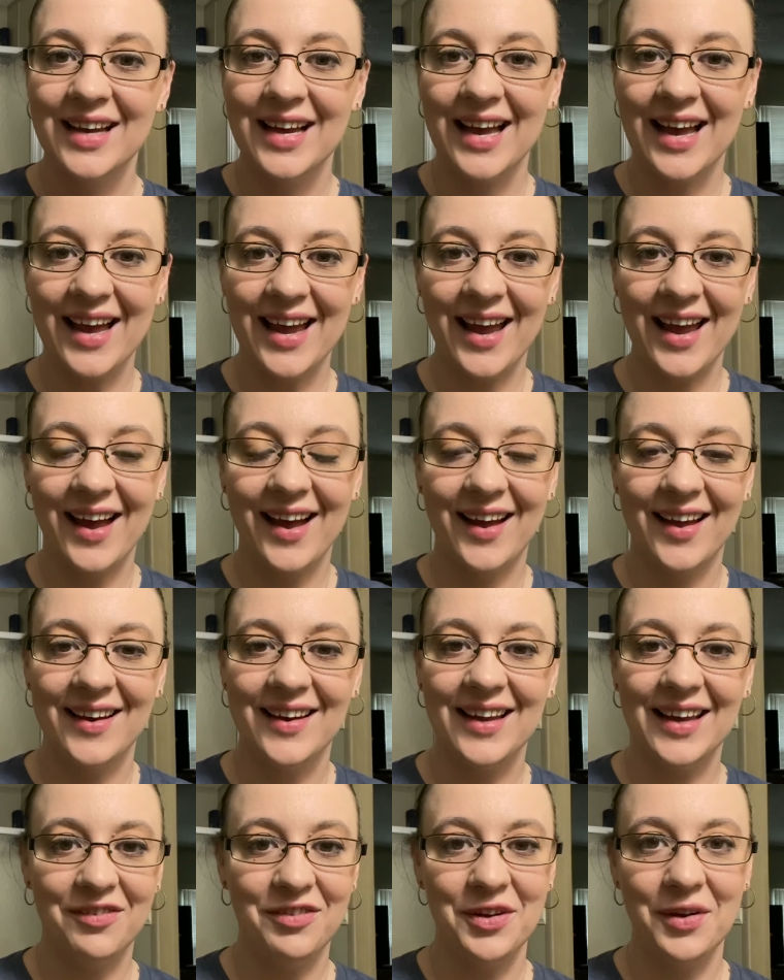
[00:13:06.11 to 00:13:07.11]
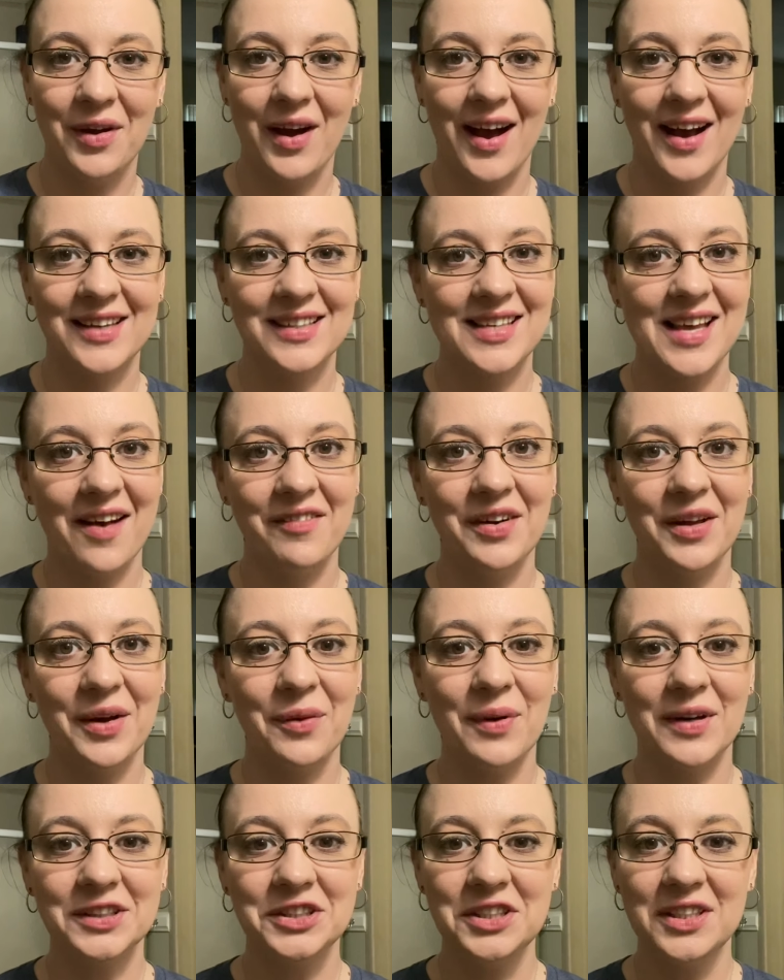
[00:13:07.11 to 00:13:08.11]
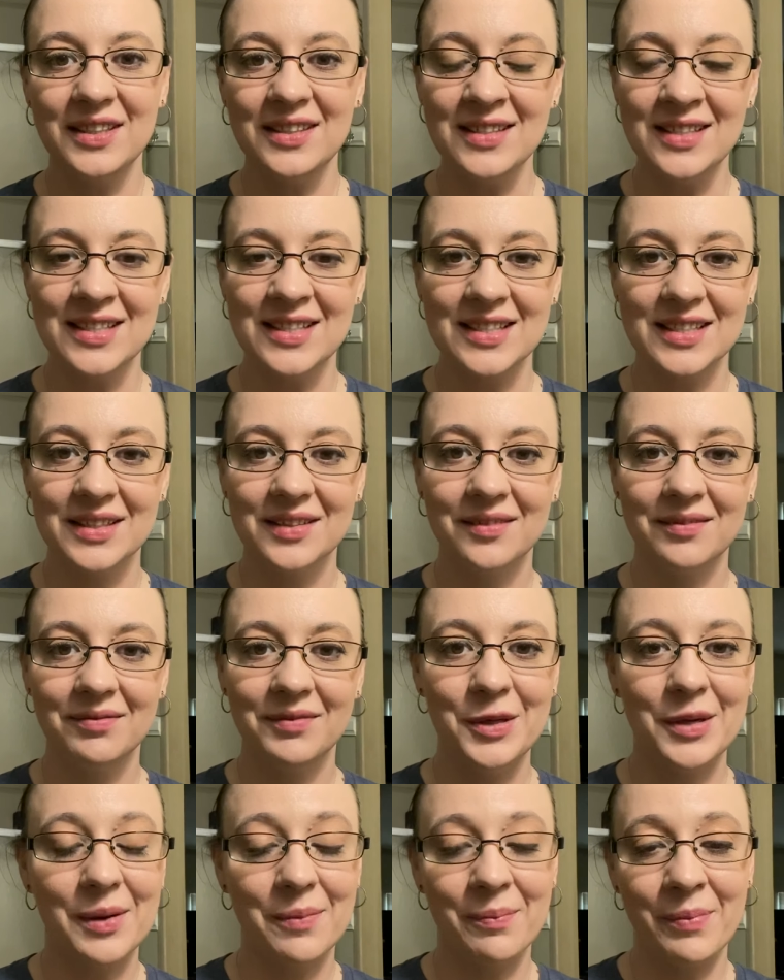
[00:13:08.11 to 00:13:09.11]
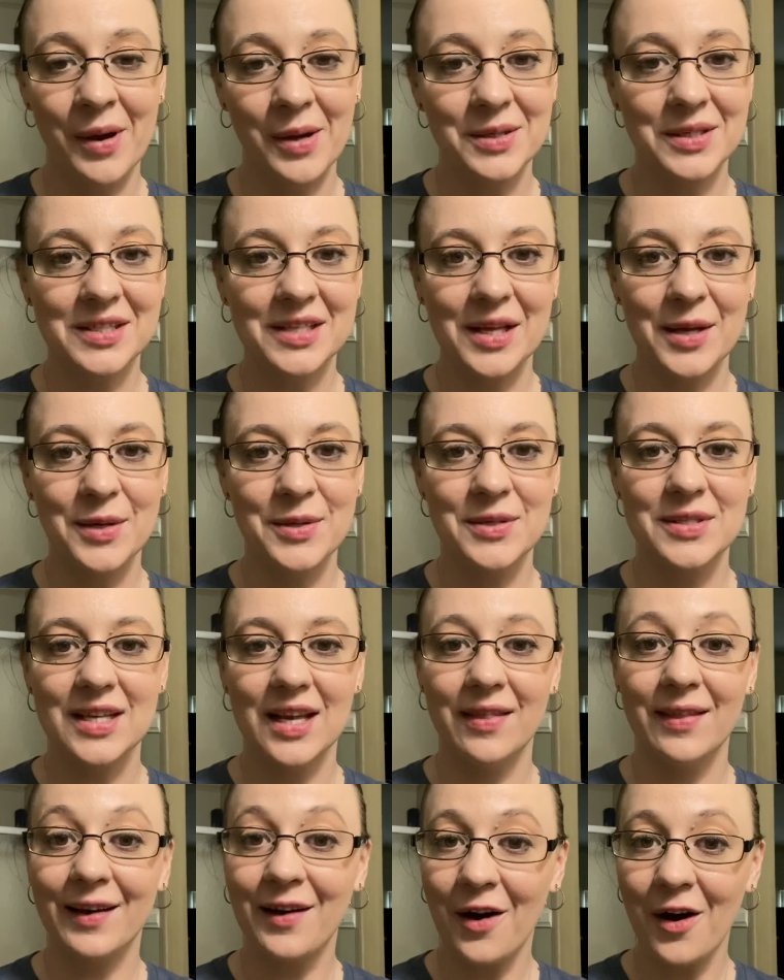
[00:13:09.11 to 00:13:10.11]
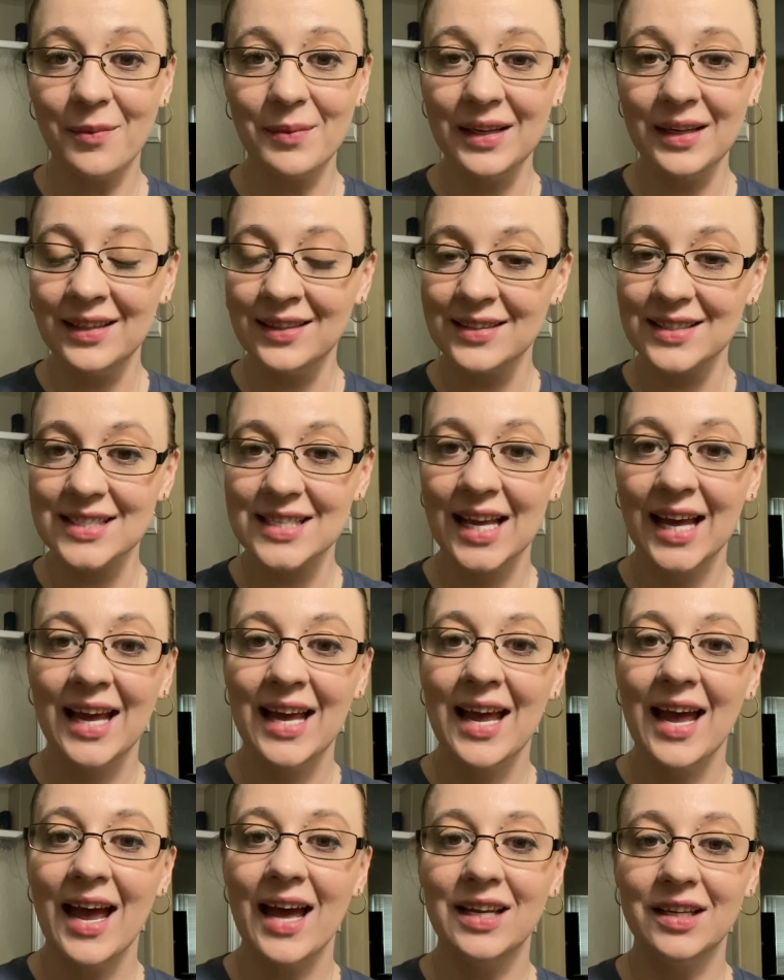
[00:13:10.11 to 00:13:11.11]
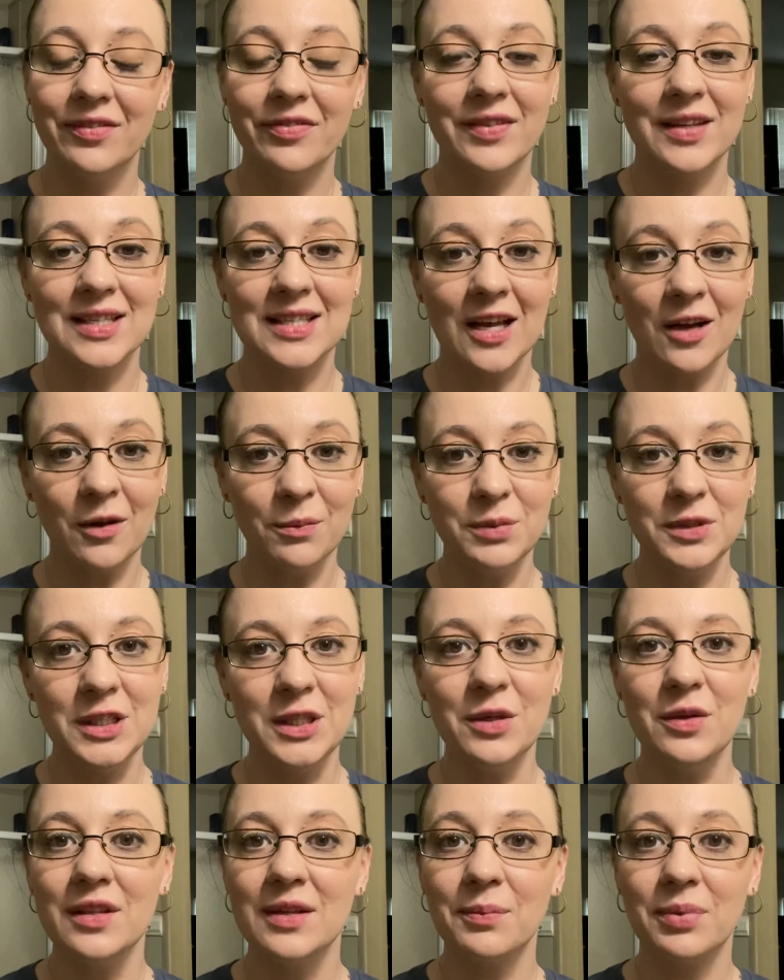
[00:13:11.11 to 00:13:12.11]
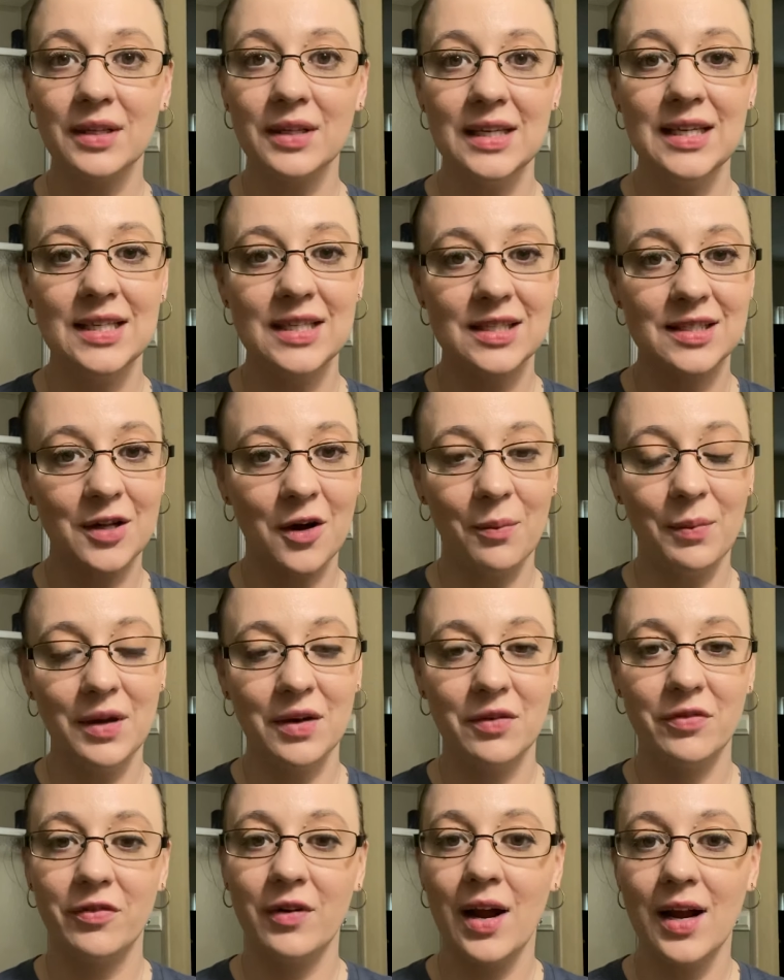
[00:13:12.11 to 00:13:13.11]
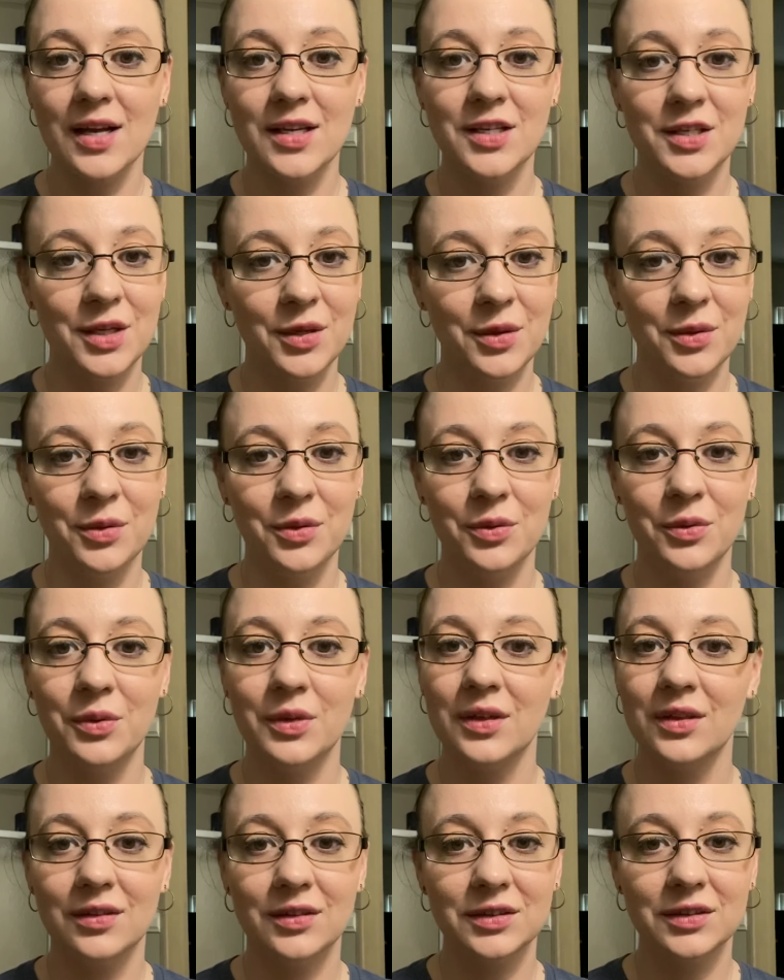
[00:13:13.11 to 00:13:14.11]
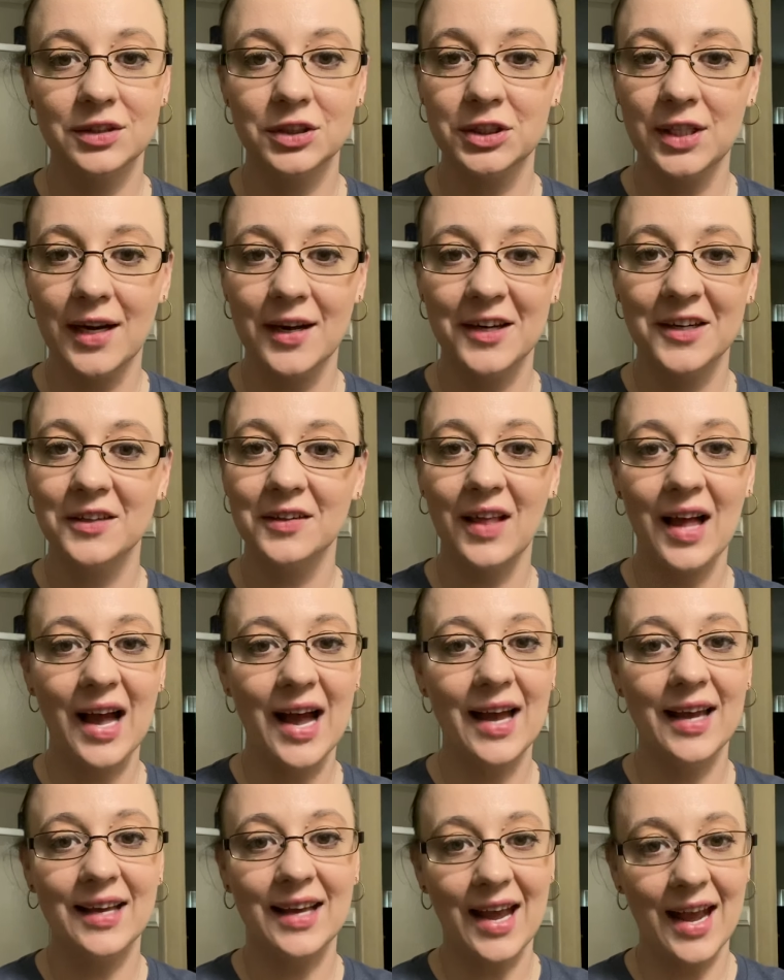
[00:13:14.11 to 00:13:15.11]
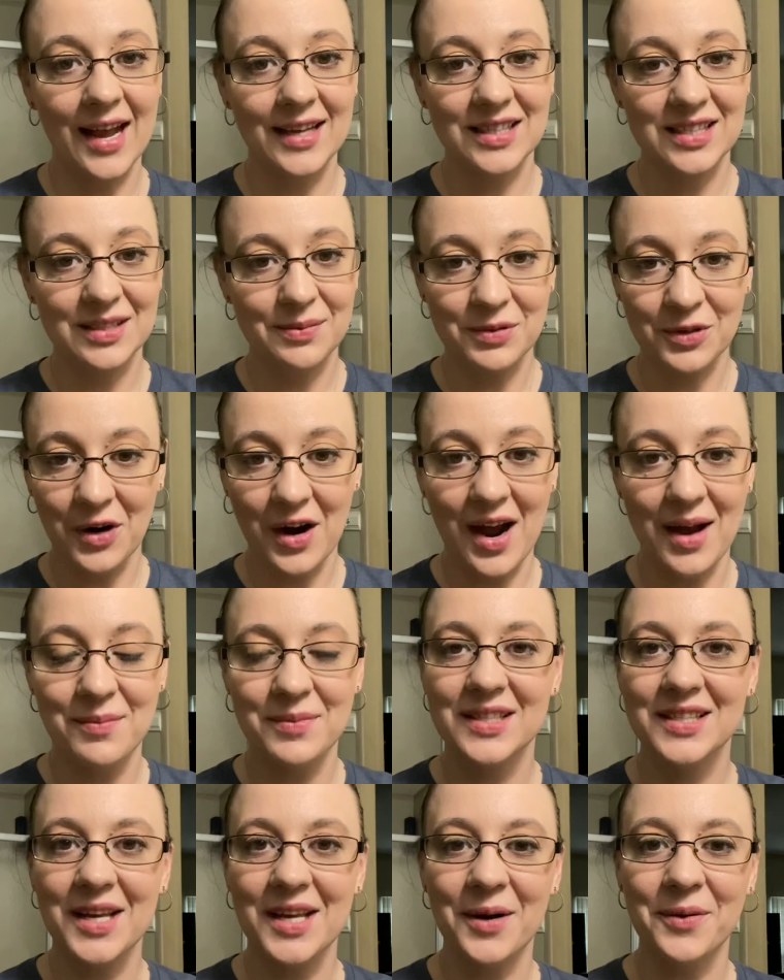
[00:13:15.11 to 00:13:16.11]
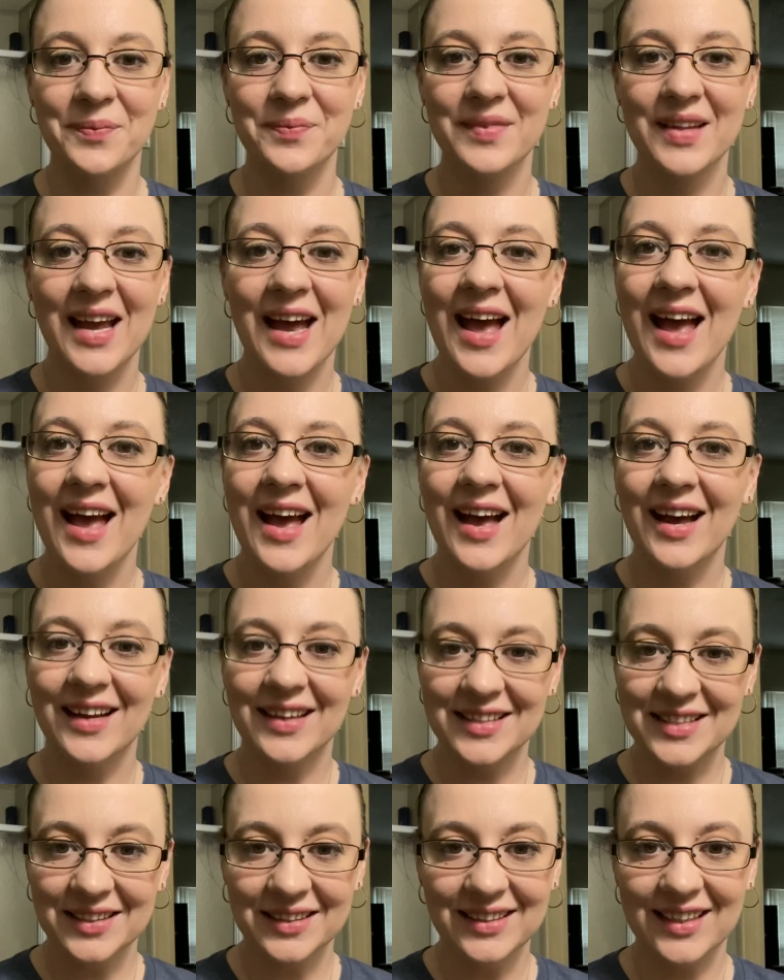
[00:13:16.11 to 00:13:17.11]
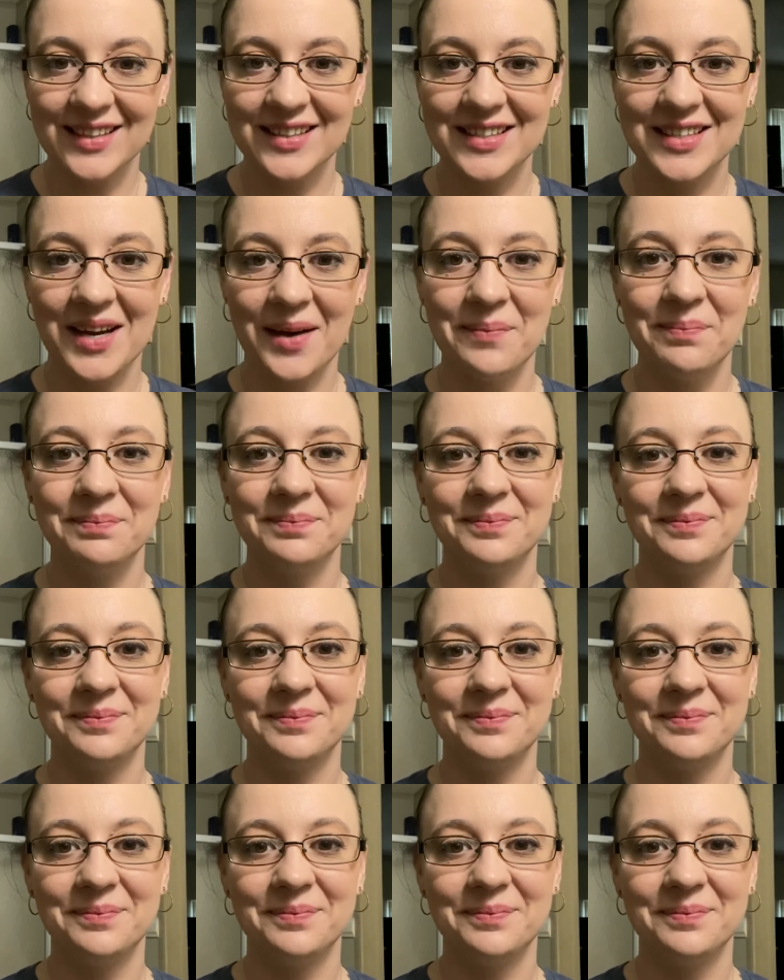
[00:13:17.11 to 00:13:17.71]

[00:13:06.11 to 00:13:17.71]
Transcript: And if you guys have any questions, you can post those in the comment. And if this helped you, then please don't be afraid to share, like, and subscribe. So, until next time.